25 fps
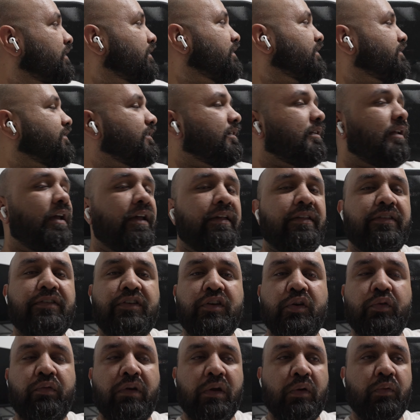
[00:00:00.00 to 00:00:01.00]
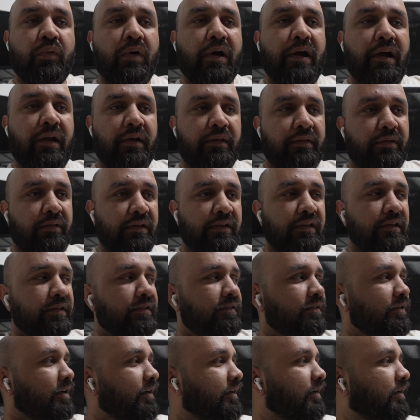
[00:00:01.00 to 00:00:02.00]
she likes chewing wires. She
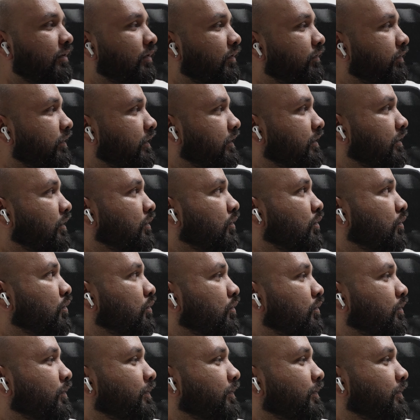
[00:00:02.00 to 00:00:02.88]
started a week ago.